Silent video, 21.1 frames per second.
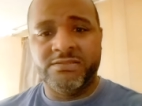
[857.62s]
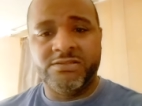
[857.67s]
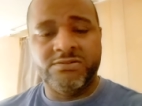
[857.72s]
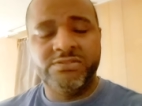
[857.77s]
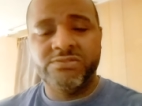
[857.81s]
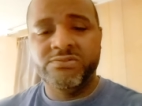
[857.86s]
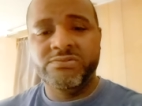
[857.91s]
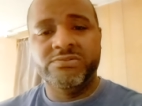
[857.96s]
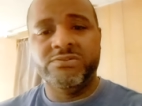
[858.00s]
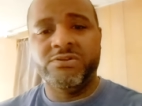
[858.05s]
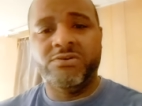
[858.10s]

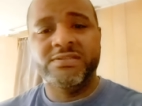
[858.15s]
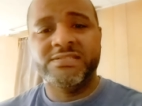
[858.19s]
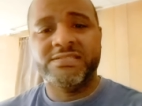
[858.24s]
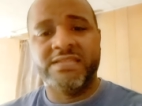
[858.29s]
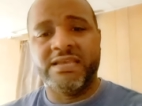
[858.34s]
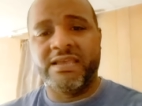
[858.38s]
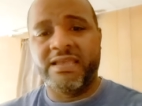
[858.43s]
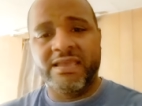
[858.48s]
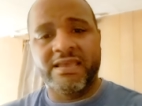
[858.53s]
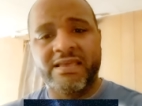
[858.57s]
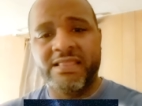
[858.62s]
Don't you notice
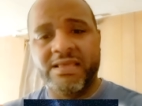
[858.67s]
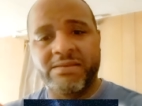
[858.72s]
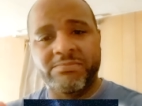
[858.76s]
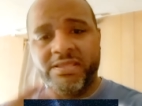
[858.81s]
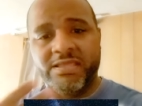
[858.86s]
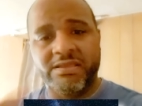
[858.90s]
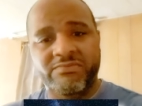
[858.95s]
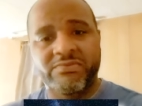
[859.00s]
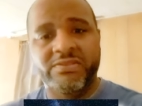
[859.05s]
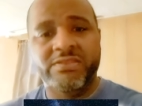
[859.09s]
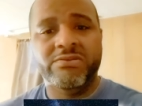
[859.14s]
the air that I'm
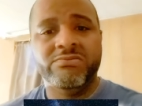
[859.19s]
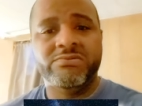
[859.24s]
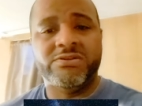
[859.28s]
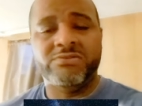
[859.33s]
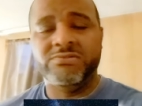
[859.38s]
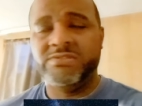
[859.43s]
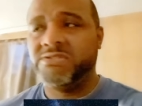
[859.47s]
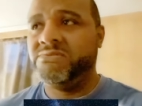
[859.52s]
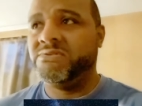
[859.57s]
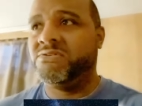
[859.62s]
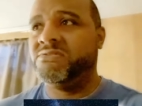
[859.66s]
giving you?
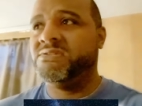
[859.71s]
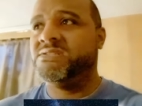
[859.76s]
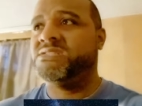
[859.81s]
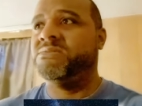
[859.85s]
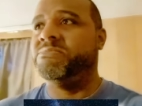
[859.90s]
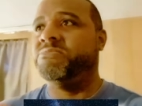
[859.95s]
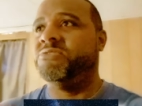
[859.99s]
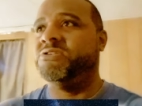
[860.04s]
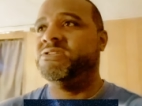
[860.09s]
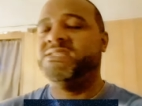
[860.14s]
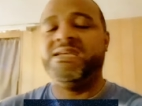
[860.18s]
Don't you notice
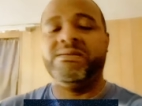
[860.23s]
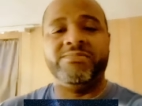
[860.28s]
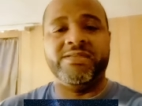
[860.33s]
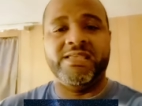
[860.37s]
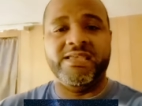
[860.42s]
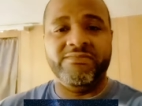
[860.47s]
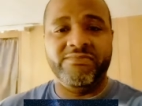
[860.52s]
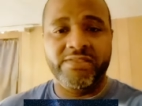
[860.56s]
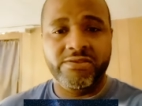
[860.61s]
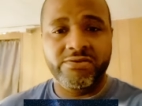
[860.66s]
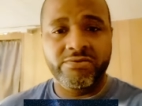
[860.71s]
the mercy I'm
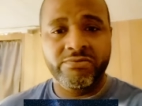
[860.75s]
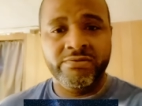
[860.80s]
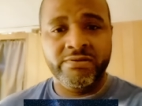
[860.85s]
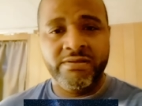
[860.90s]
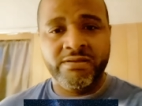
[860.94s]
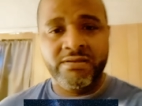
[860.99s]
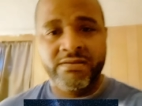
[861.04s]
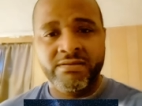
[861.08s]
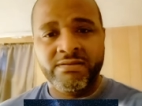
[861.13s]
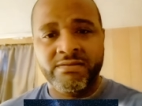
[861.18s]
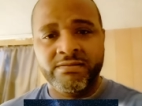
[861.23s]
giving you?
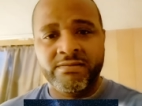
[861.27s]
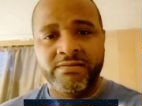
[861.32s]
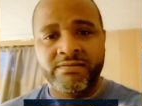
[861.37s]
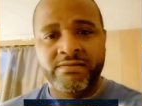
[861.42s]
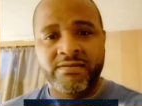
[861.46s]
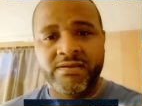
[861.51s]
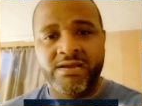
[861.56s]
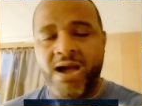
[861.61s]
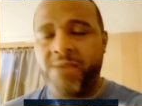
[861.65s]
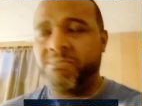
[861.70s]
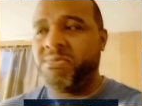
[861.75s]

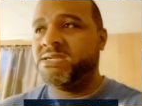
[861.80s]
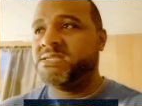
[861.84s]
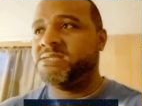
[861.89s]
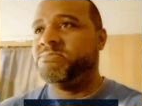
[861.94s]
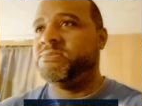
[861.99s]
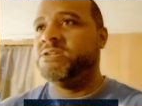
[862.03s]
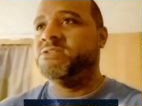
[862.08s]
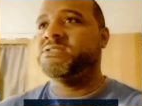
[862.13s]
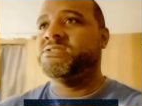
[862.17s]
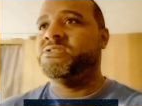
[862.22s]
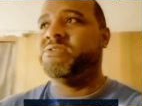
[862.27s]
How much
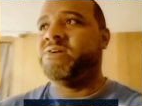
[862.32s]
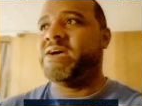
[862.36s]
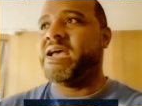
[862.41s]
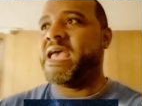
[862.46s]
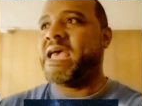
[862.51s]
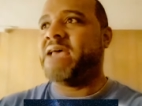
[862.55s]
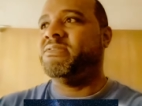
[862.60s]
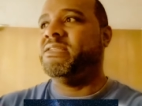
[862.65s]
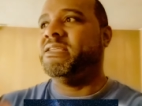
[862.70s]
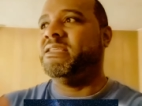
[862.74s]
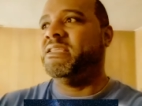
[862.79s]
mercy do I
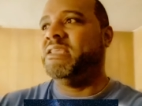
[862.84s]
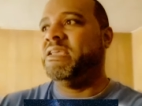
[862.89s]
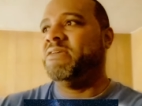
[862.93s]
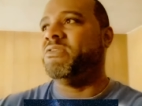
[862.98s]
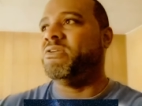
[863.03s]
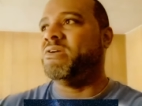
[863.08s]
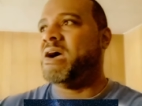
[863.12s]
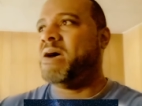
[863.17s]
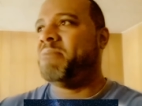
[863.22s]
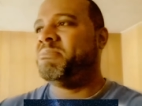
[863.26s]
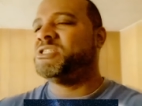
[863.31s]
have to give
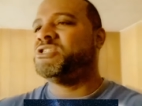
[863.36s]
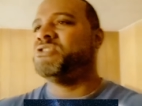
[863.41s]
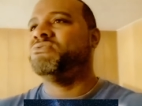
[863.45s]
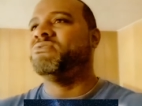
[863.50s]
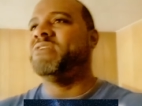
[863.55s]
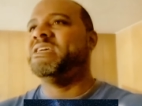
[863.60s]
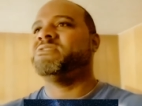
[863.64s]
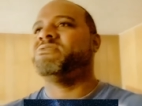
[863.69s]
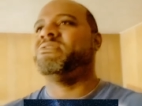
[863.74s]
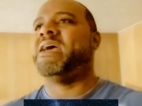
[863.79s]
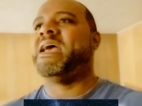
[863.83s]
you? How much
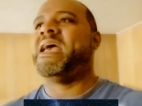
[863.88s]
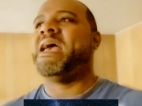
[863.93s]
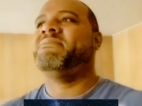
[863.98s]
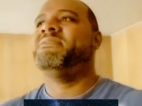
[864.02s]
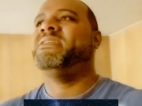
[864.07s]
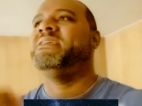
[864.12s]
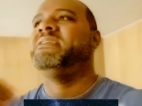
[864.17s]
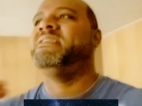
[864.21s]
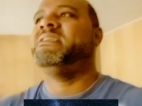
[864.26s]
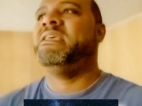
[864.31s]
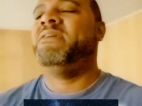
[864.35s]
grace do I have
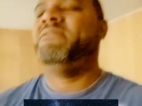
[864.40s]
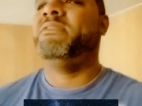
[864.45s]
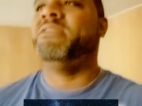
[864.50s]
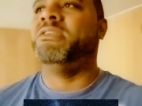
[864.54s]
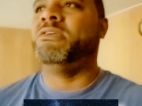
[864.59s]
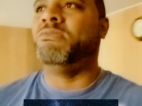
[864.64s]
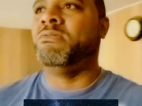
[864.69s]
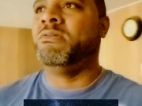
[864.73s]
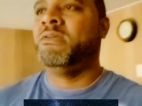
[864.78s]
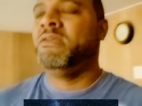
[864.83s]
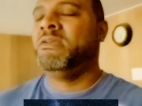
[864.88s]
to give
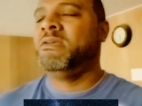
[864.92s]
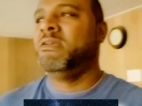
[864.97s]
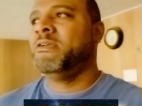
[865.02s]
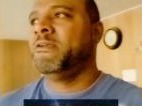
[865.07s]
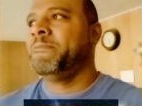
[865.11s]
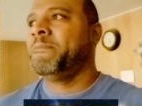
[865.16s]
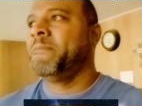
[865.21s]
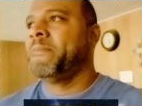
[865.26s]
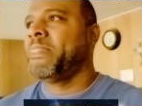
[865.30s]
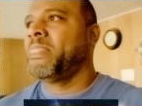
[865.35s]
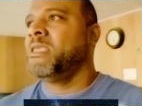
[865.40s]
you
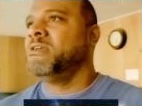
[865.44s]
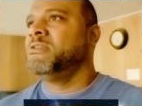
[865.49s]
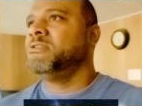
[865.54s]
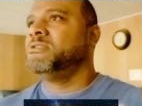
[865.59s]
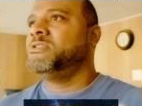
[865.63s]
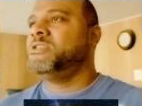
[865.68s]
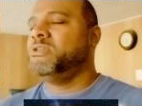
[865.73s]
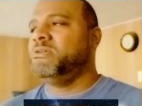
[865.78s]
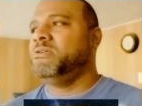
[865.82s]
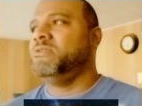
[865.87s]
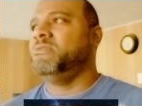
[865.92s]

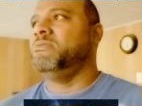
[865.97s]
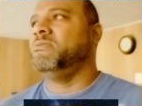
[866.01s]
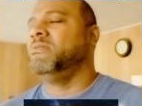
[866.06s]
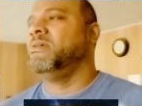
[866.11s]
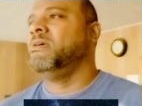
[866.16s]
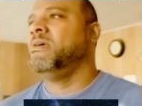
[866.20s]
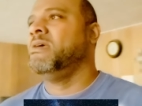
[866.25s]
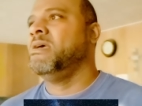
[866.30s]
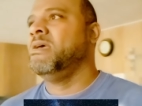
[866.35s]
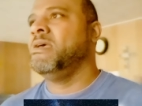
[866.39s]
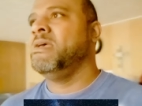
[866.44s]
to
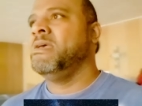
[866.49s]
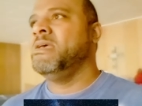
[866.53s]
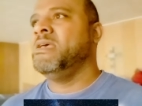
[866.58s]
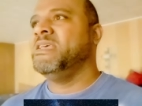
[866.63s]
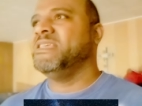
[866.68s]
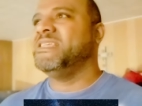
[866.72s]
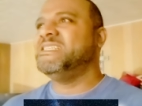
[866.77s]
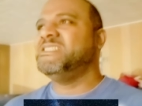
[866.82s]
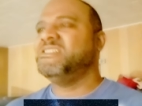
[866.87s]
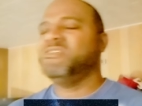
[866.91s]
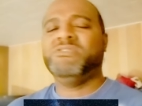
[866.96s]

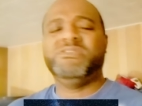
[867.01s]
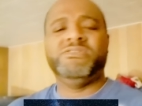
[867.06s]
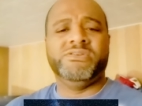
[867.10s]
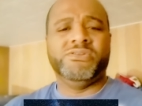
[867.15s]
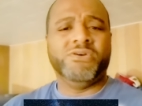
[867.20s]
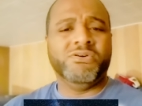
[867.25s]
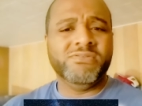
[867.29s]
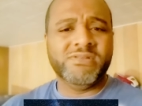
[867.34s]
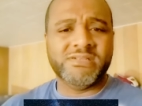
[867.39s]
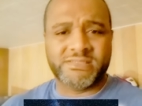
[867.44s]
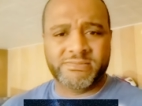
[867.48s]
get you to
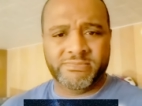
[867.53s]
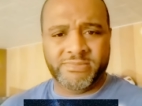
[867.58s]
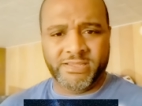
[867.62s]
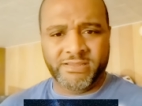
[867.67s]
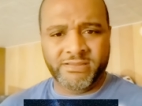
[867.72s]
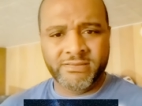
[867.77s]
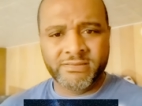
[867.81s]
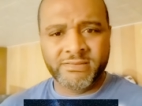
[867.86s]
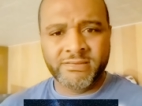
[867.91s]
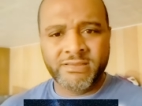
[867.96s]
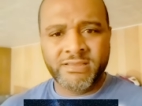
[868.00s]
notice me?
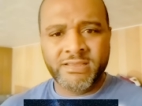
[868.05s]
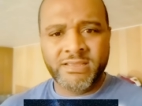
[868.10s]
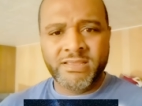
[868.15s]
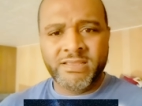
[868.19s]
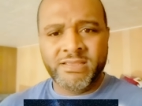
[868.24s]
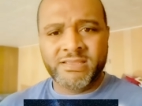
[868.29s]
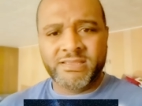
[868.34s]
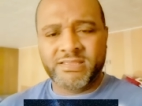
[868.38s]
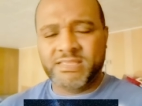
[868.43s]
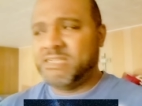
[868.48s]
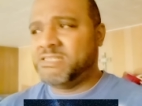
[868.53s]

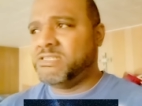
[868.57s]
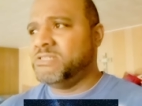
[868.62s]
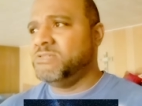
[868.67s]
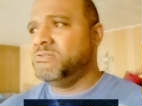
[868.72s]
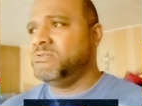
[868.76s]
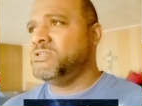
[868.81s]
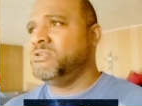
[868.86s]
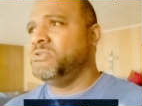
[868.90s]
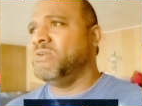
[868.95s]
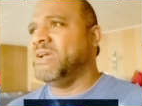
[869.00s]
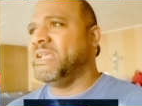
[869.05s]
Get you
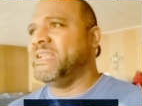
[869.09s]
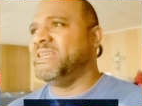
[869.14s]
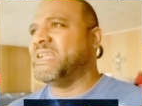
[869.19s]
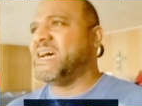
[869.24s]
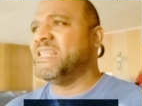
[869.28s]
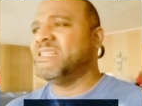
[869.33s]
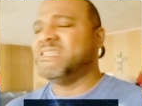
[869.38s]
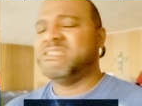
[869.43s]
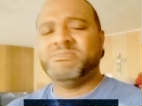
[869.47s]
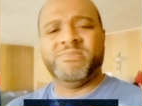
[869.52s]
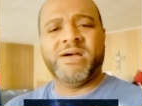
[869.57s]
to
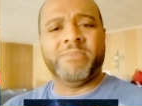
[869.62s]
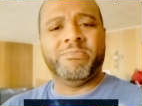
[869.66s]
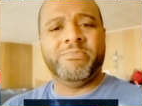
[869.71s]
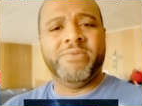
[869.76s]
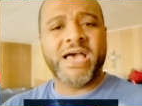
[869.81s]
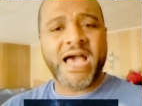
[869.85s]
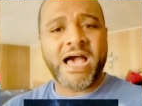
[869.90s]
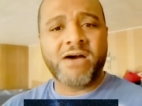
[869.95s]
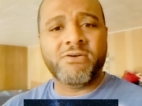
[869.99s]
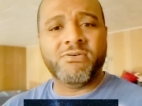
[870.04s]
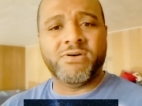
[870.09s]
acknowledge my
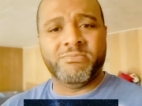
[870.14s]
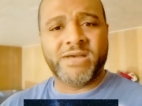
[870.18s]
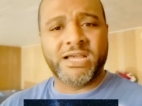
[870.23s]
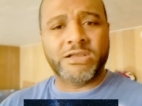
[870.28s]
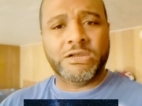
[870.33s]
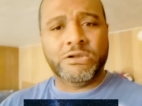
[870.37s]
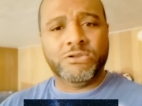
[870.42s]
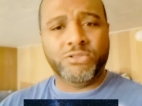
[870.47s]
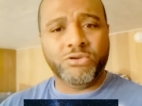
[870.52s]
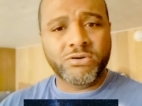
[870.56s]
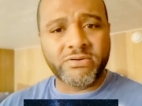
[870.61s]
power, my
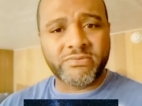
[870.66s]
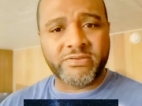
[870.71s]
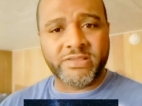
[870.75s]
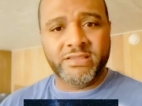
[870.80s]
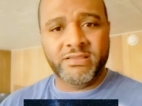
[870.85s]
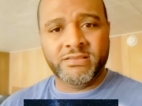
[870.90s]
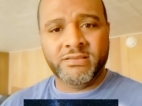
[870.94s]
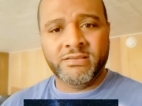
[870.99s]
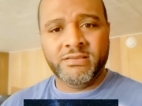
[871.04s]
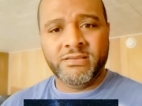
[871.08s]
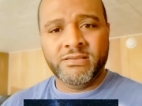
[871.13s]
glory?